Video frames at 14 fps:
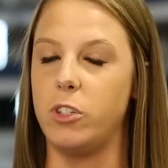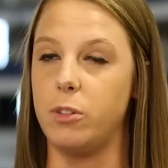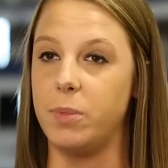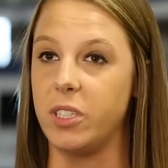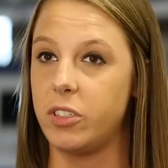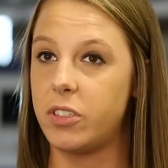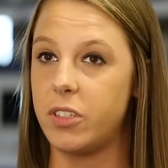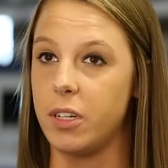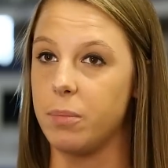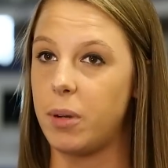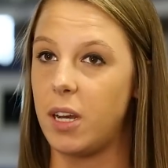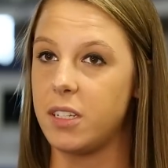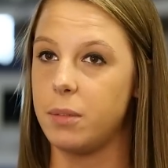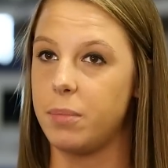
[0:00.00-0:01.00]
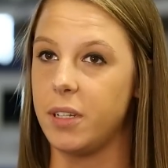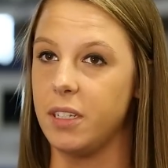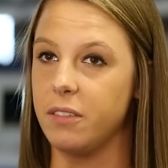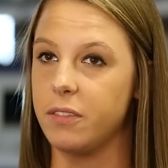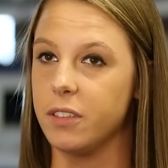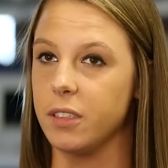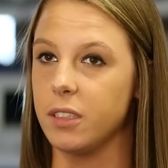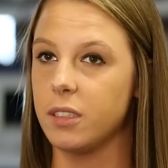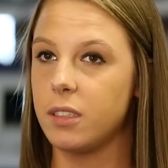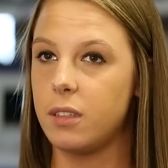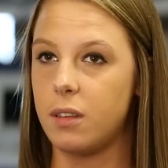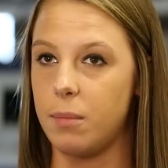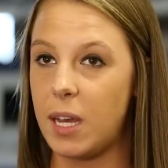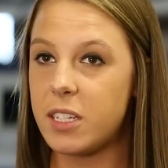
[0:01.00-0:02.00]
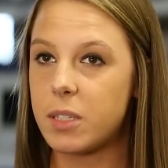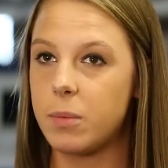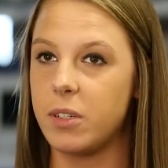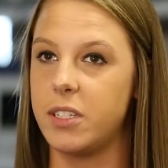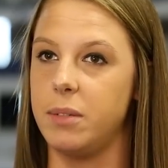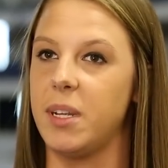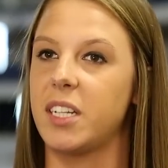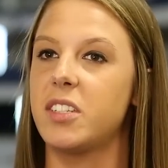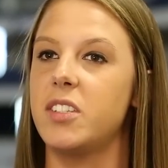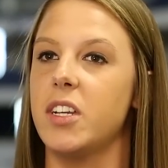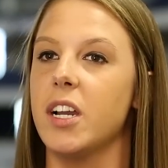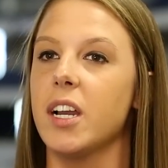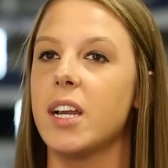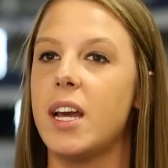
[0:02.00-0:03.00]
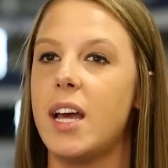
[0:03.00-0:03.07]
Would you be interested in possibly playing for the basketball team next year?